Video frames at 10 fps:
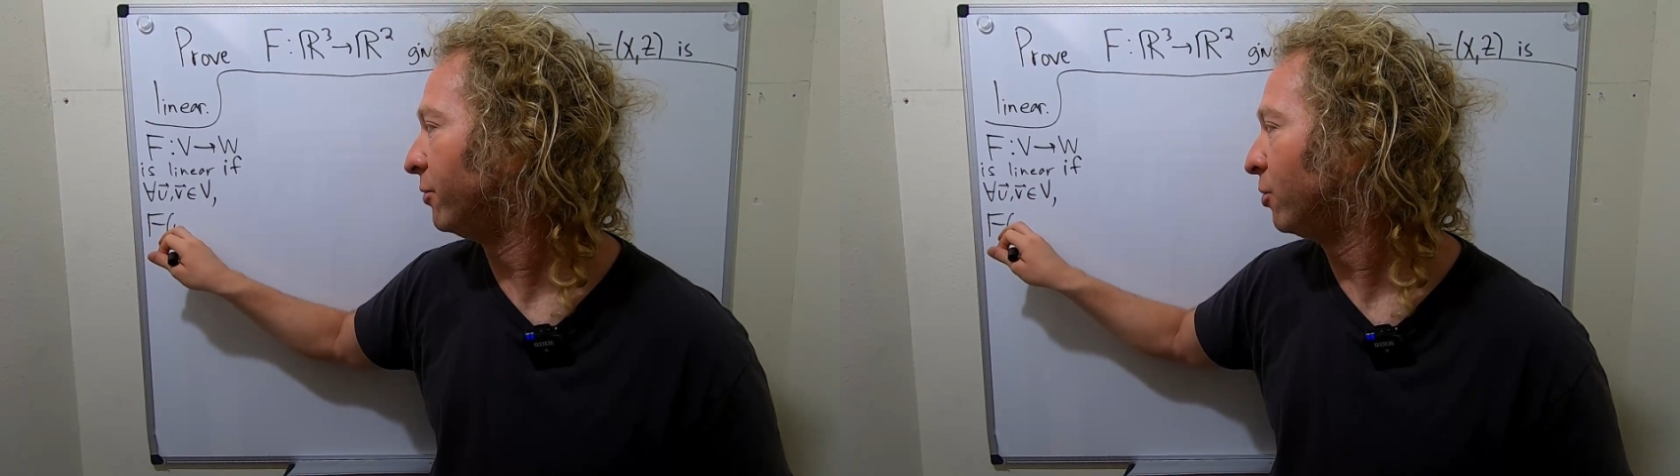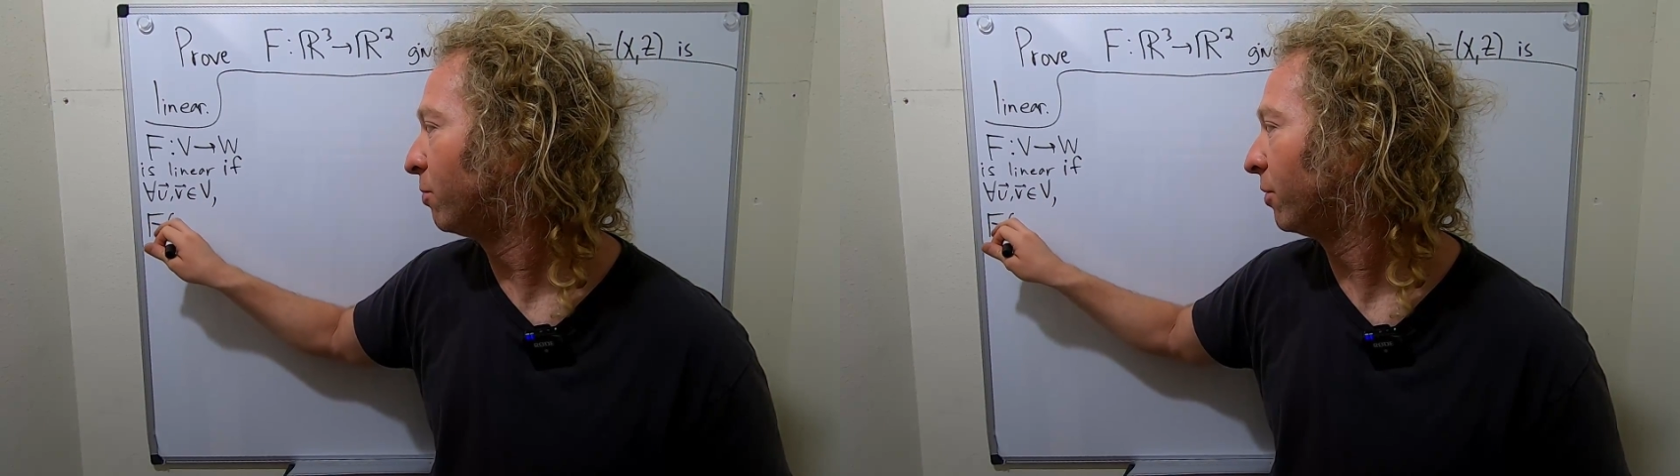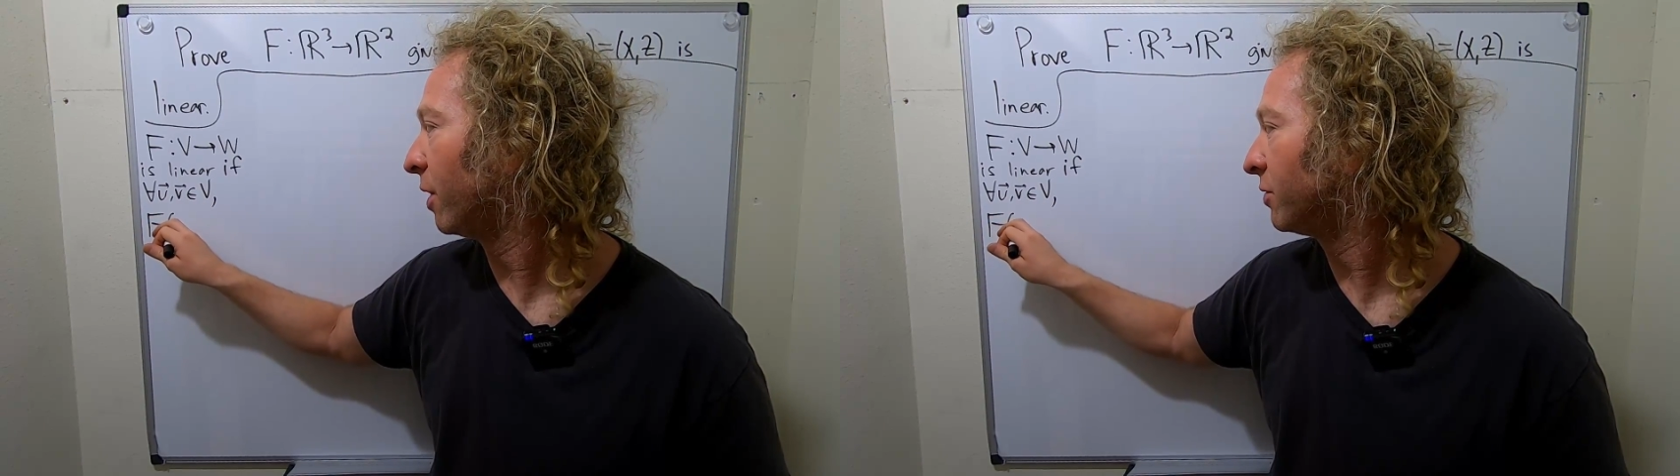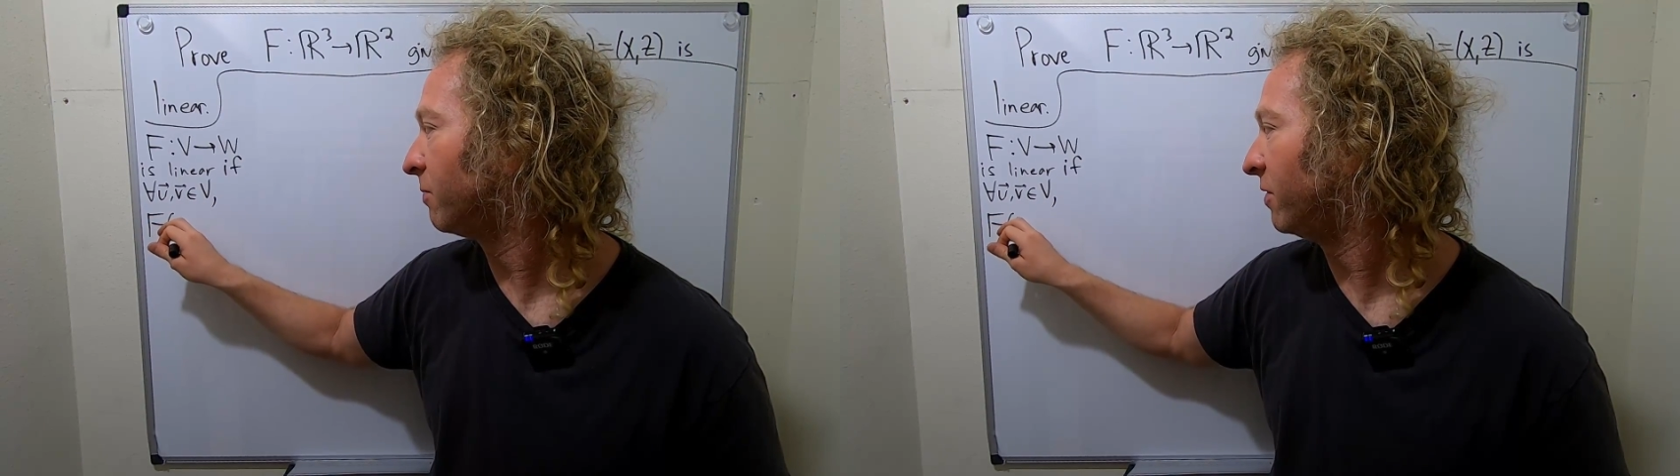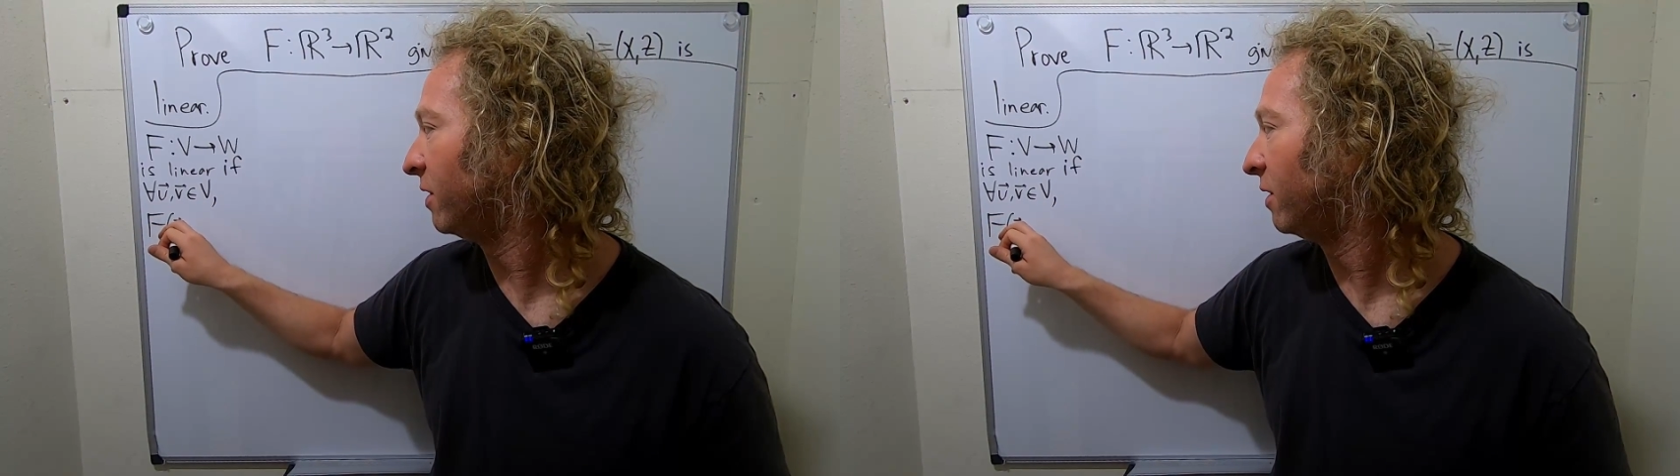U plus
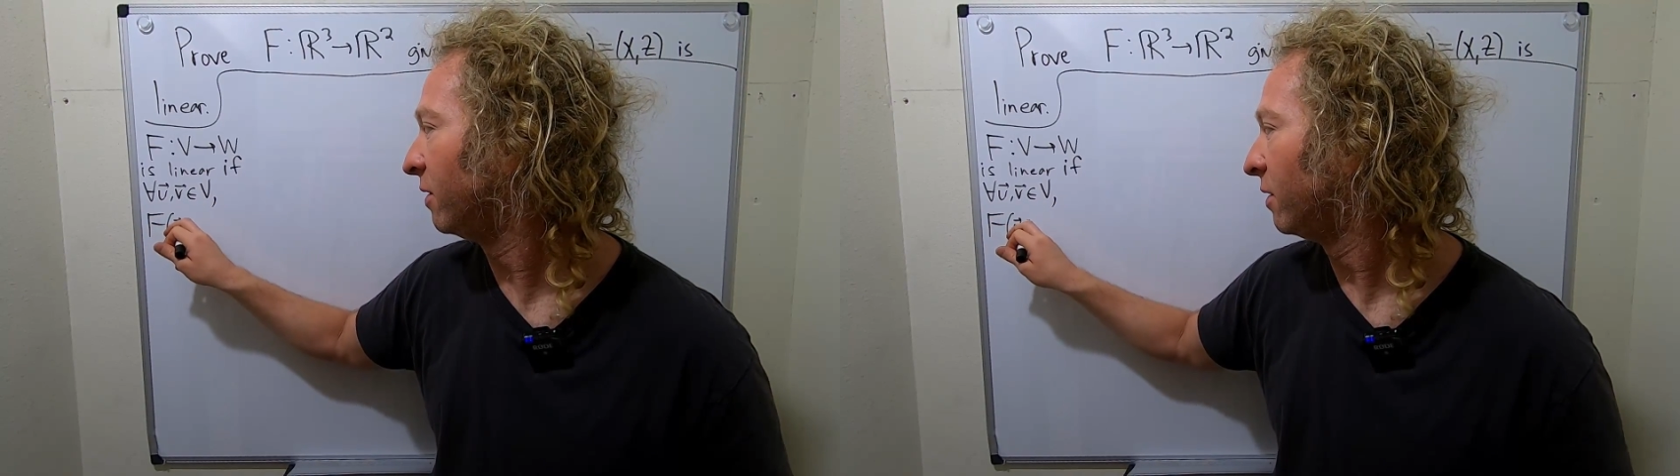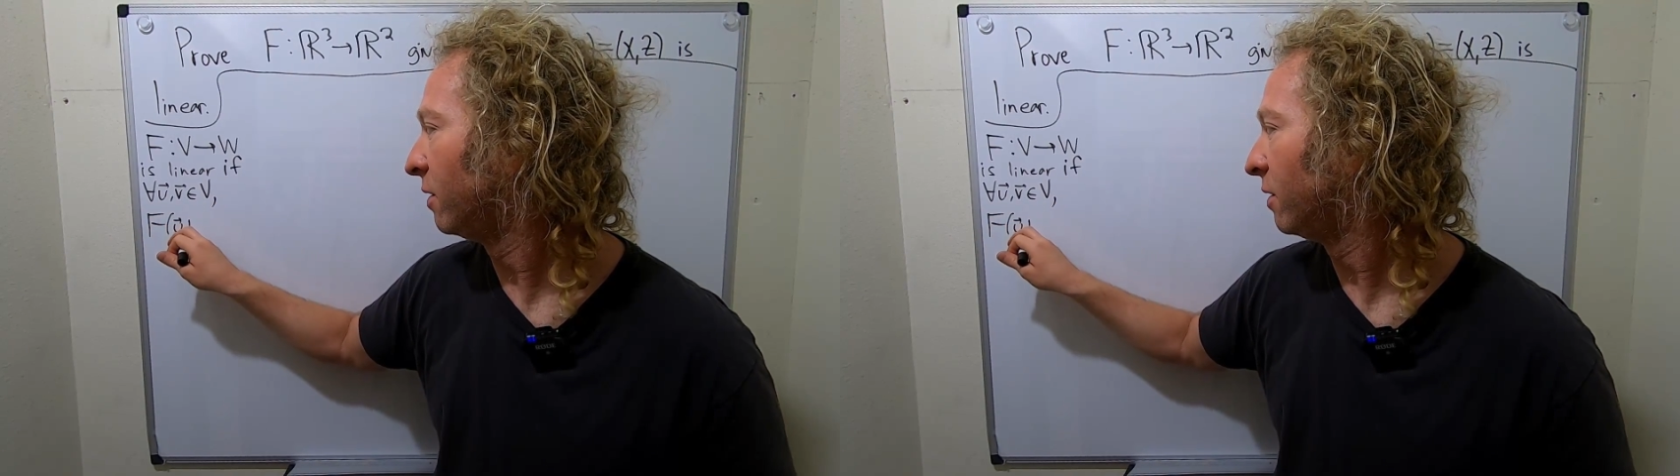V,